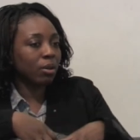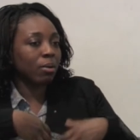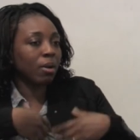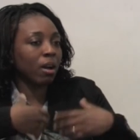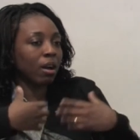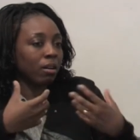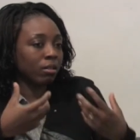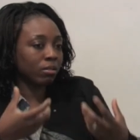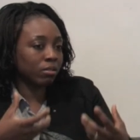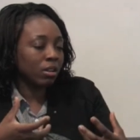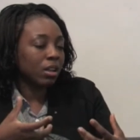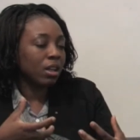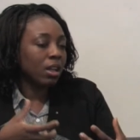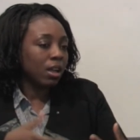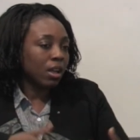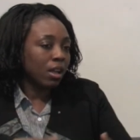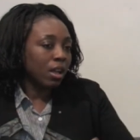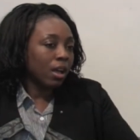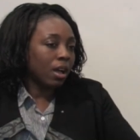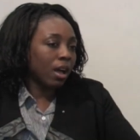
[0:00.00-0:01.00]

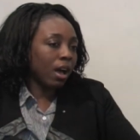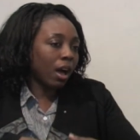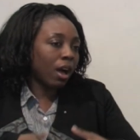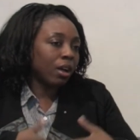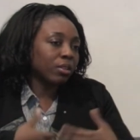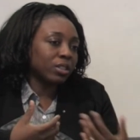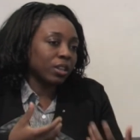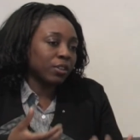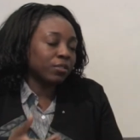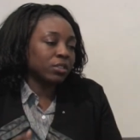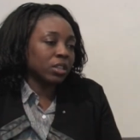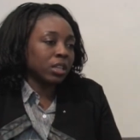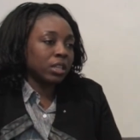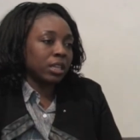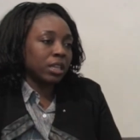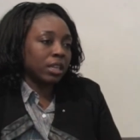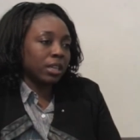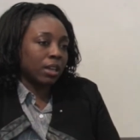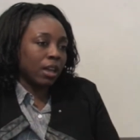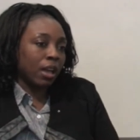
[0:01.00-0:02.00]
I'll
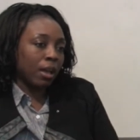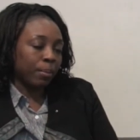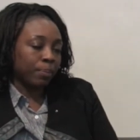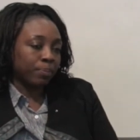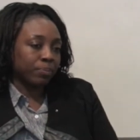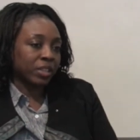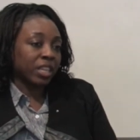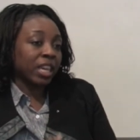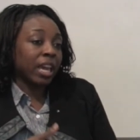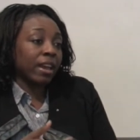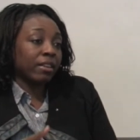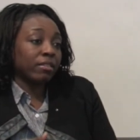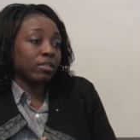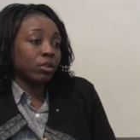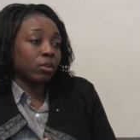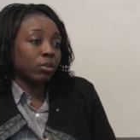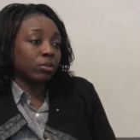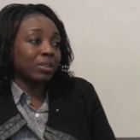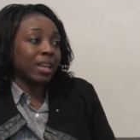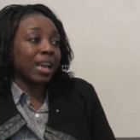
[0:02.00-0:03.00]
definitely carry
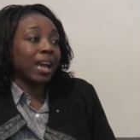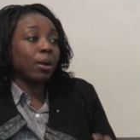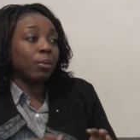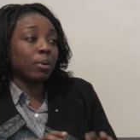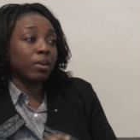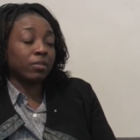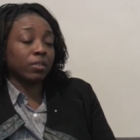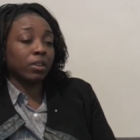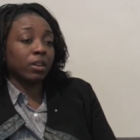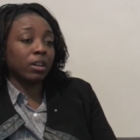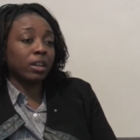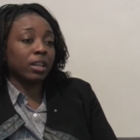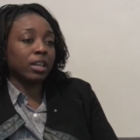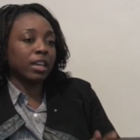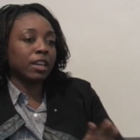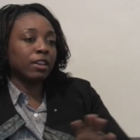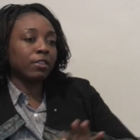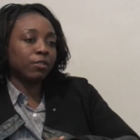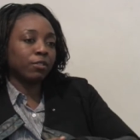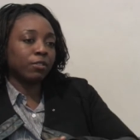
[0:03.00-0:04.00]
on. However,
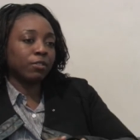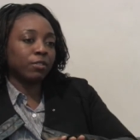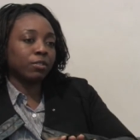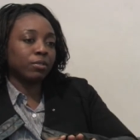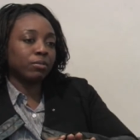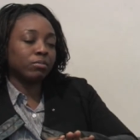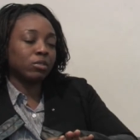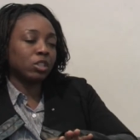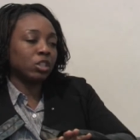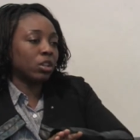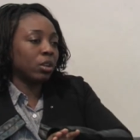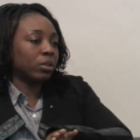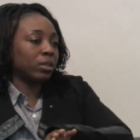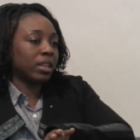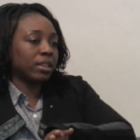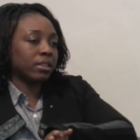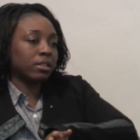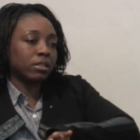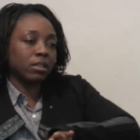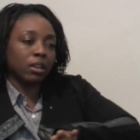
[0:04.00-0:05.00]
if
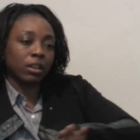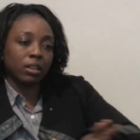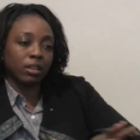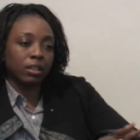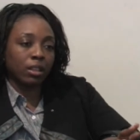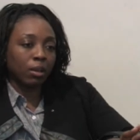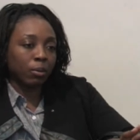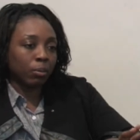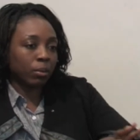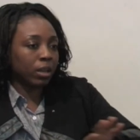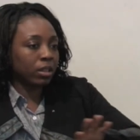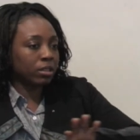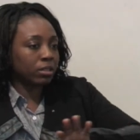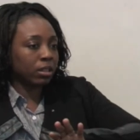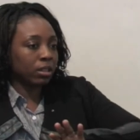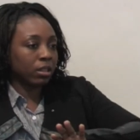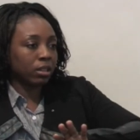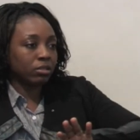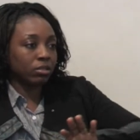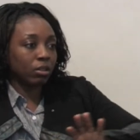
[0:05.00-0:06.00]
they're stuck in their ways
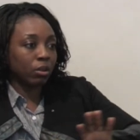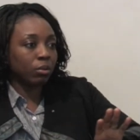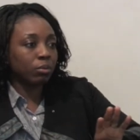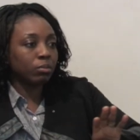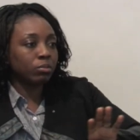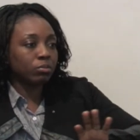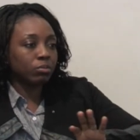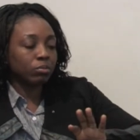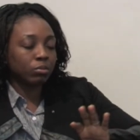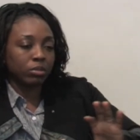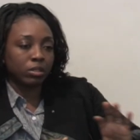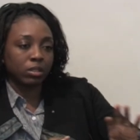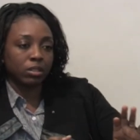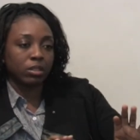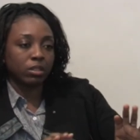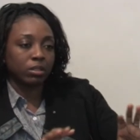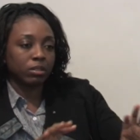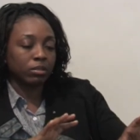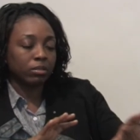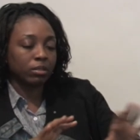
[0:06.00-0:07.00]
and they don't want
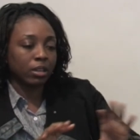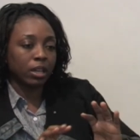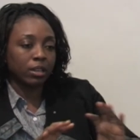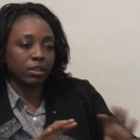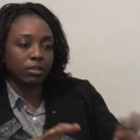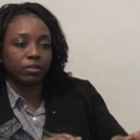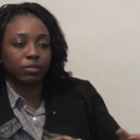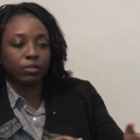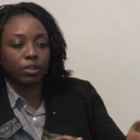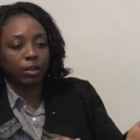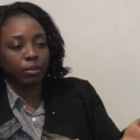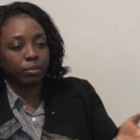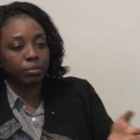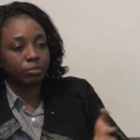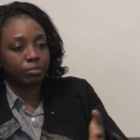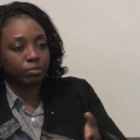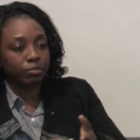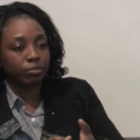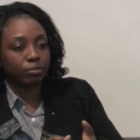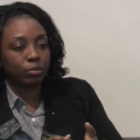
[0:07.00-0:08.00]
to kind of
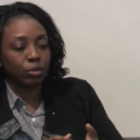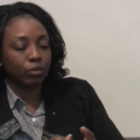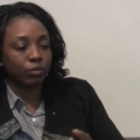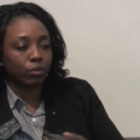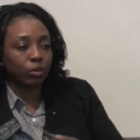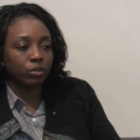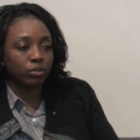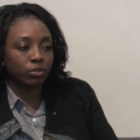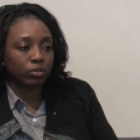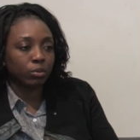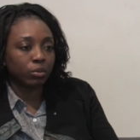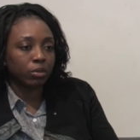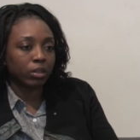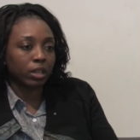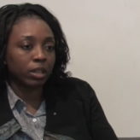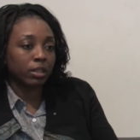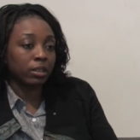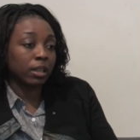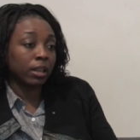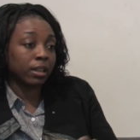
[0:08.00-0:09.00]
move on, sort of
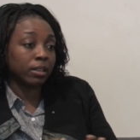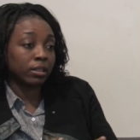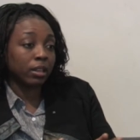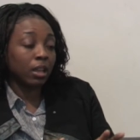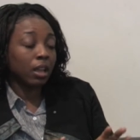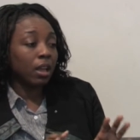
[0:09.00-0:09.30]
thing, then